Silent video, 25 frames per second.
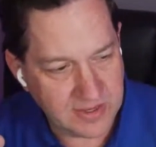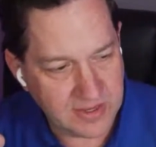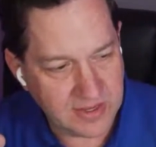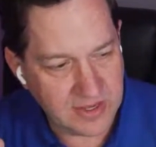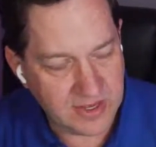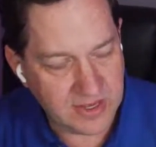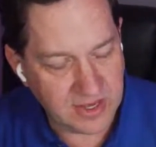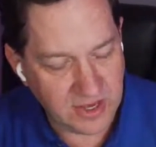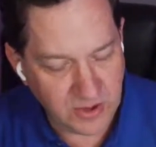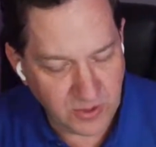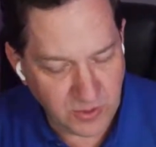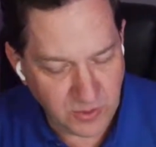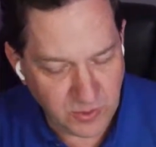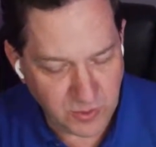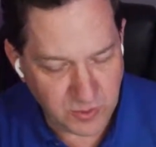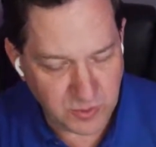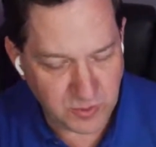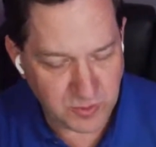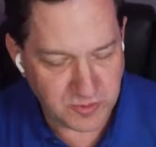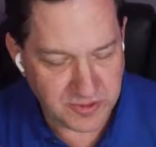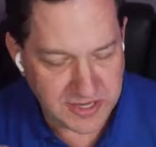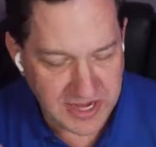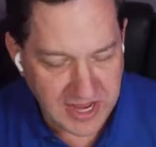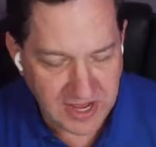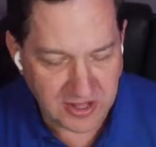go
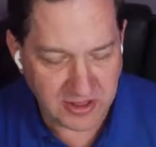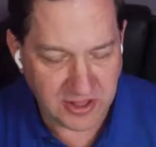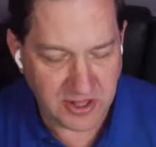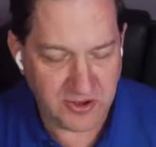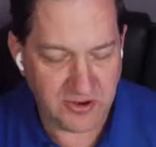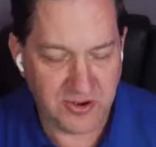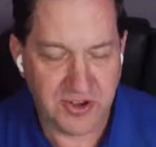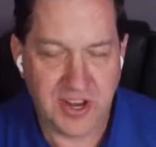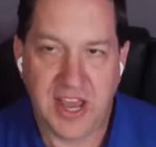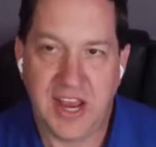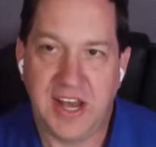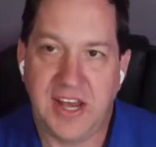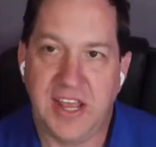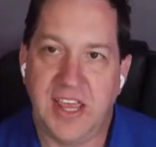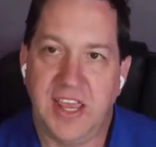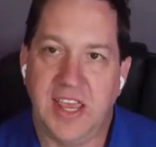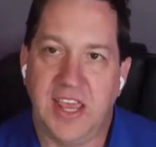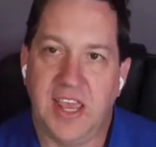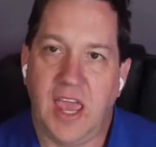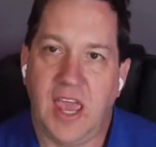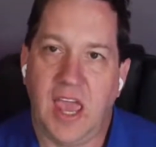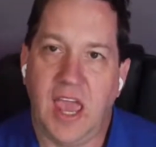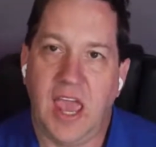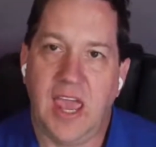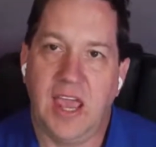download an
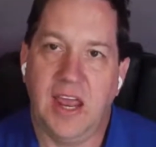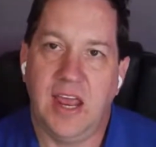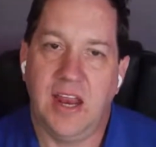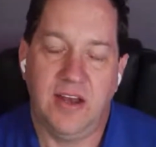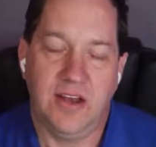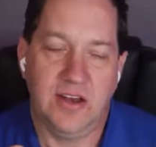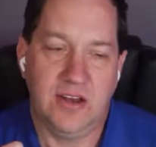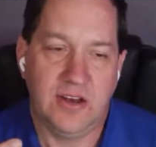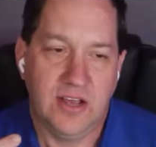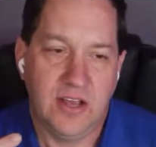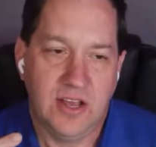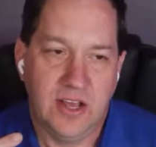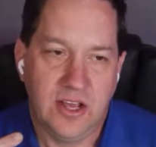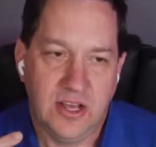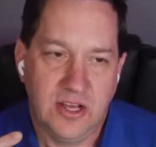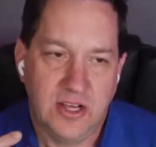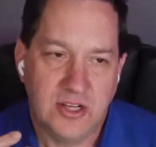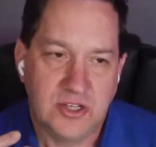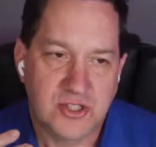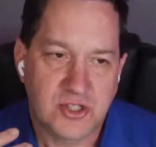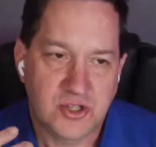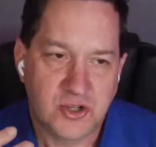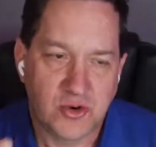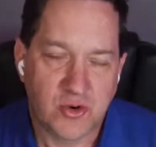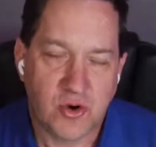IDE and
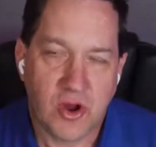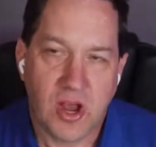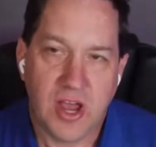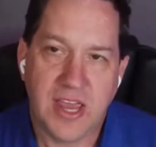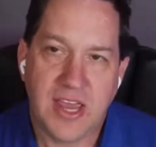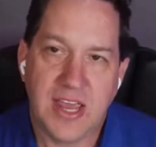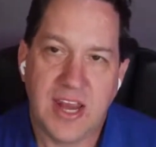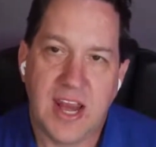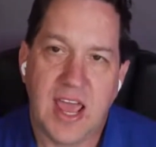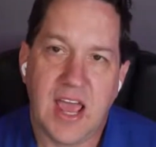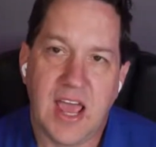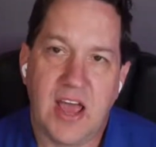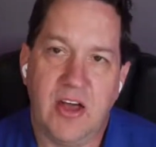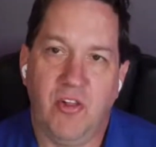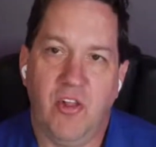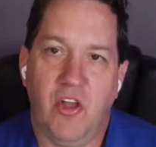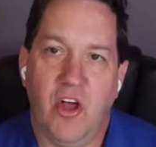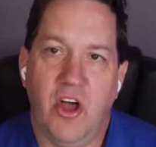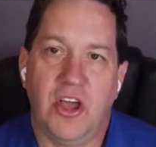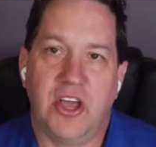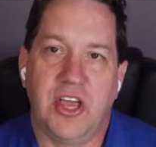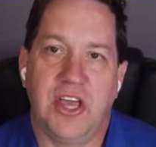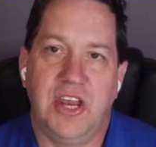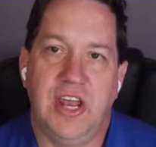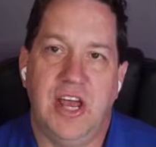try it out
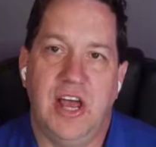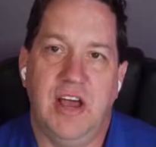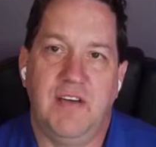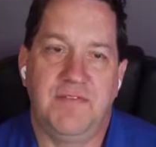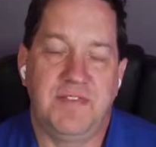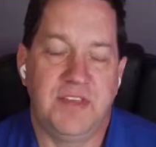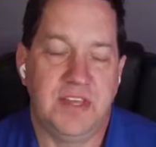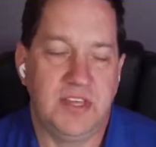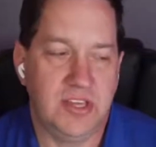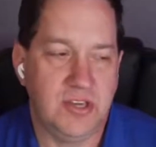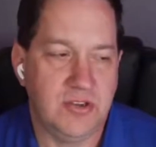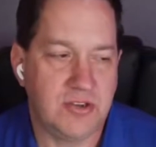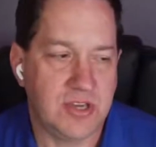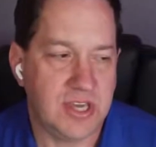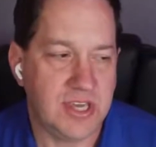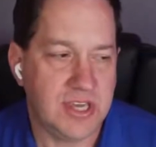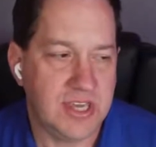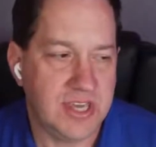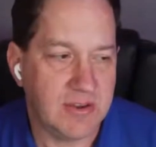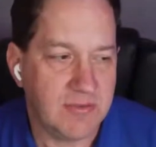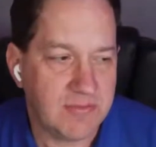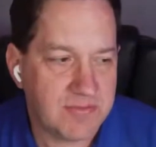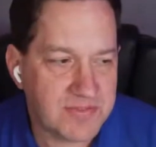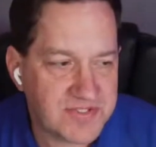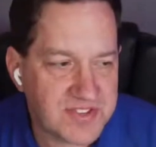long enough that you can
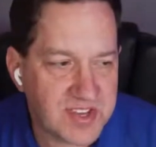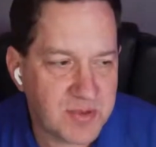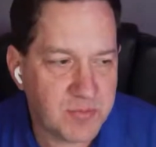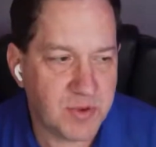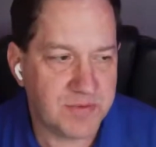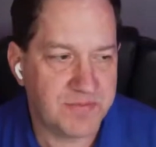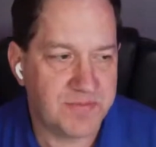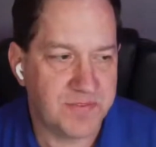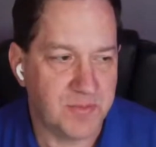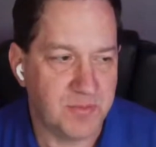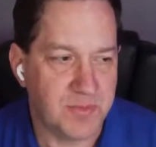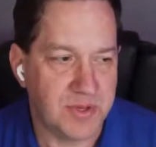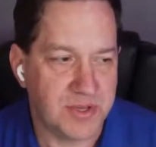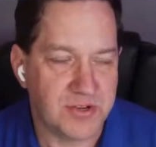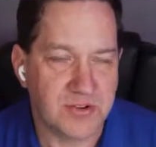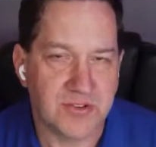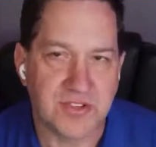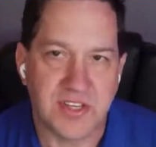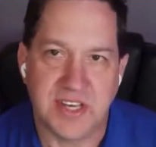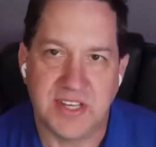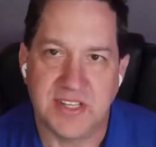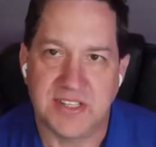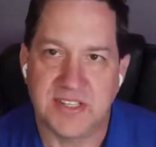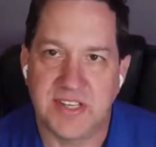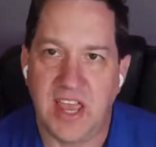get somewhat familiar,
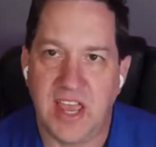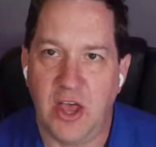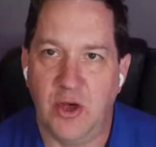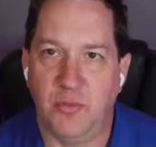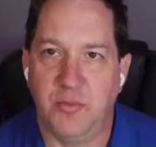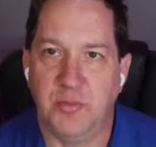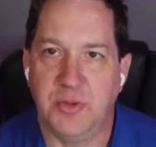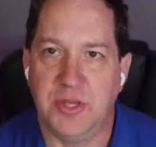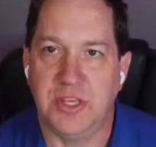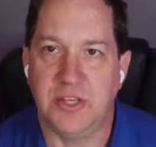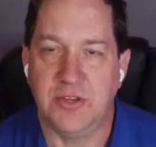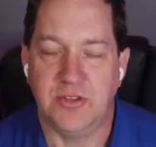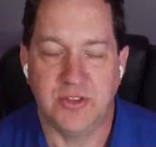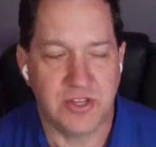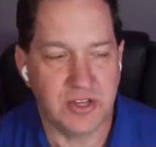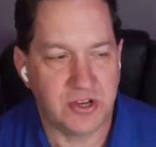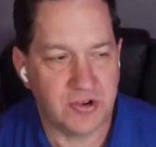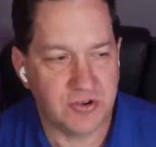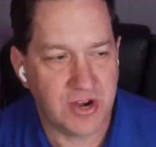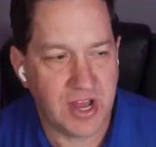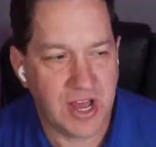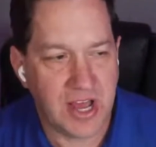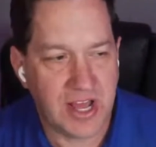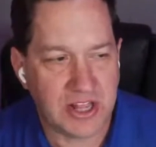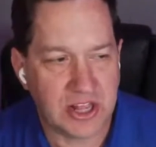that it's helping you, that
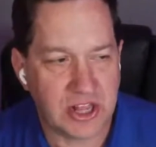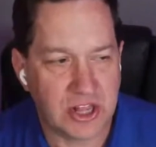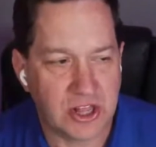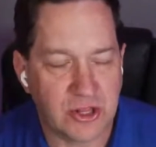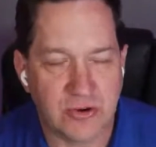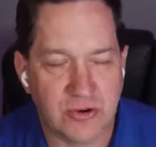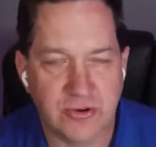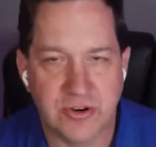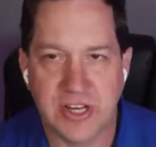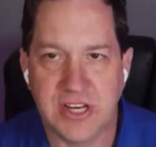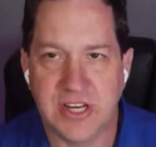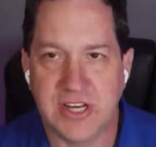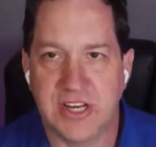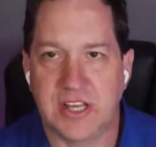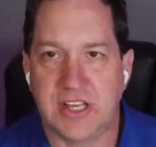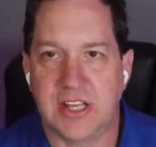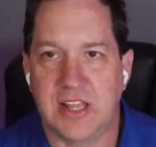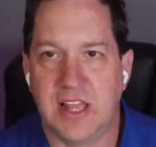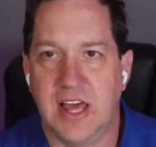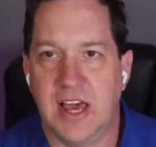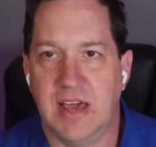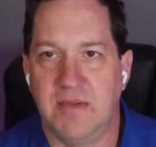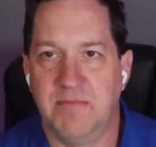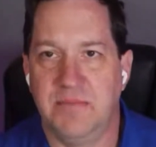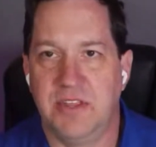you're not learning to
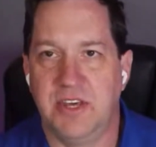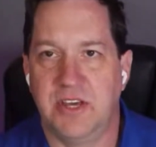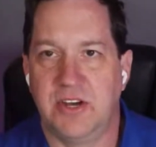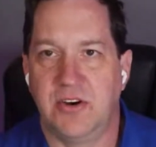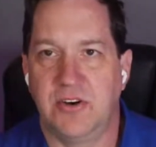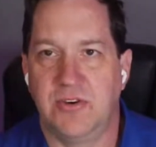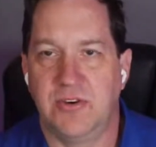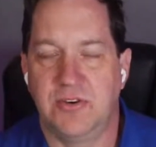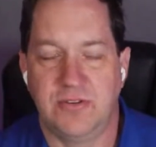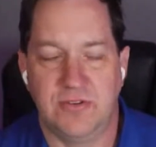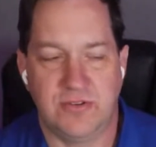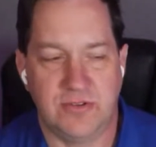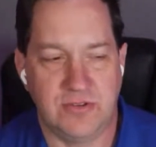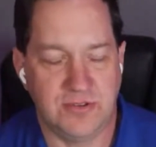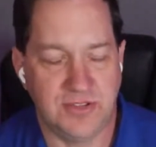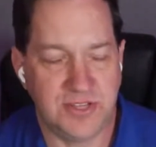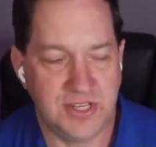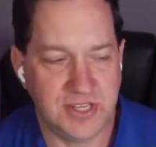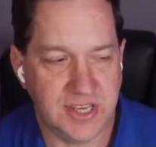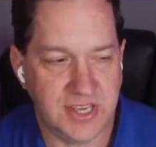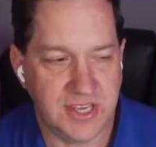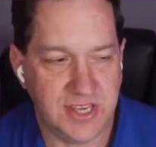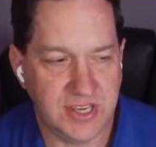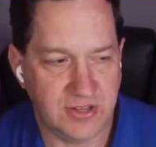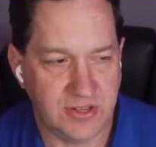climb the
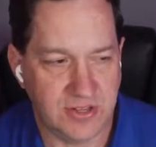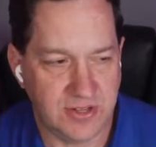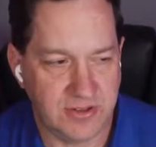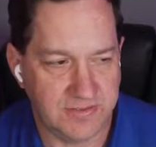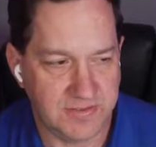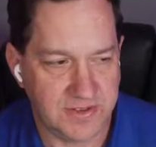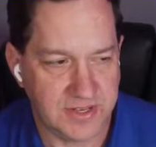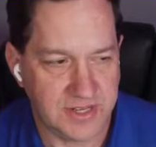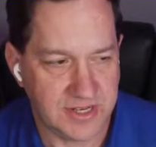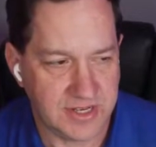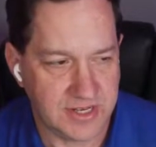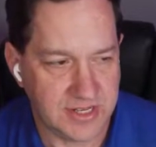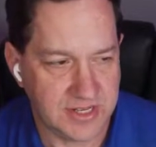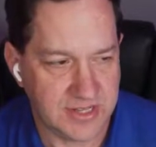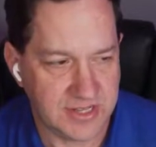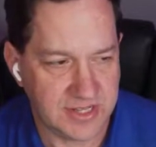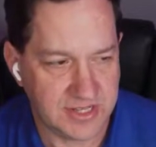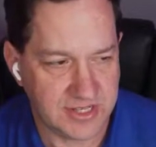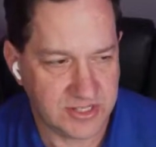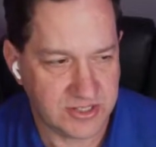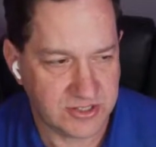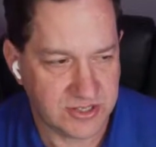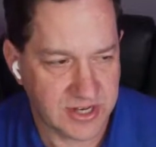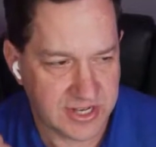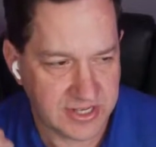hill of it,
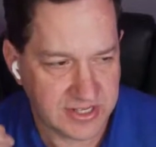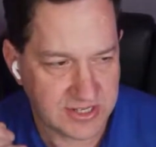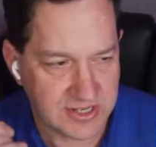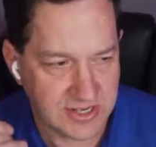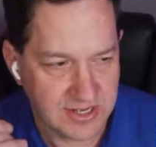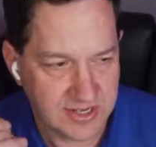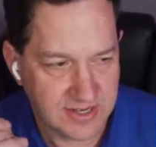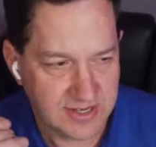that you're not